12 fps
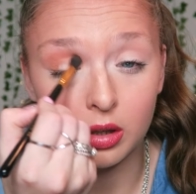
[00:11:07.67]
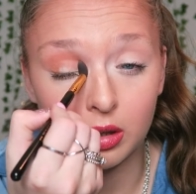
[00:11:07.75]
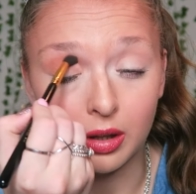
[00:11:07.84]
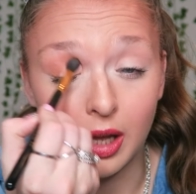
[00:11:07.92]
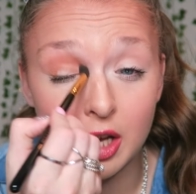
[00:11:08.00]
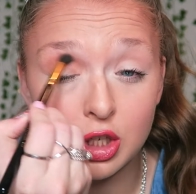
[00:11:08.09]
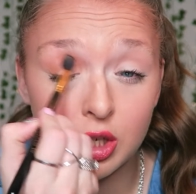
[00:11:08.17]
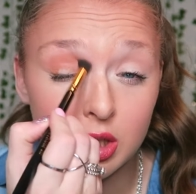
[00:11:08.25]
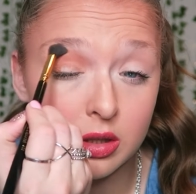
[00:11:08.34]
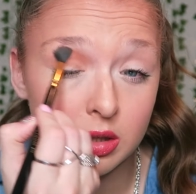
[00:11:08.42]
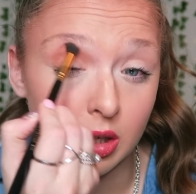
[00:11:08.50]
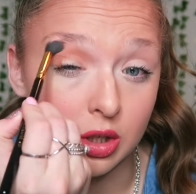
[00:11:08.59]

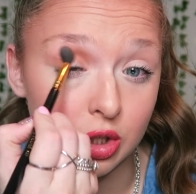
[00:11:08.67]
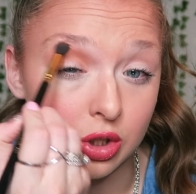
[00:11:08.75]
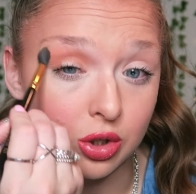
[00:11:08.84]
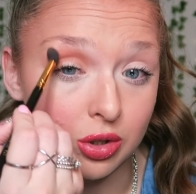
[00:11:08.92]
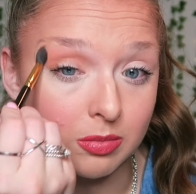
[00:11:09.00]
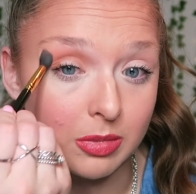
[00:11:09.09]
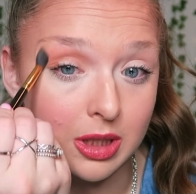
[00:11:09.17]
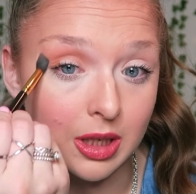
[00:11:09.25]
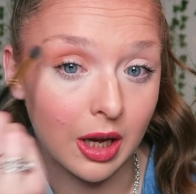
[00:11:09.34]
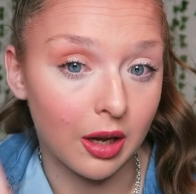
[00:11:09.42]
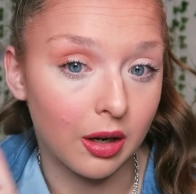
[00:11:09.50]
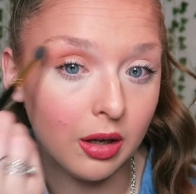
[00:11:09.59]
lashes and just use
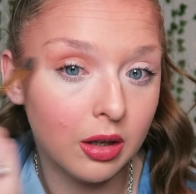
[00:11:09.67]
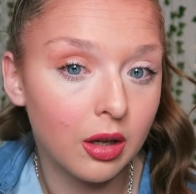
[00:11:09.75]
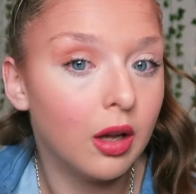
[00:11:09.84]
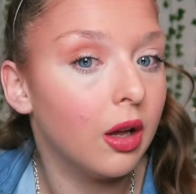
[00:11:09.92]
mascara.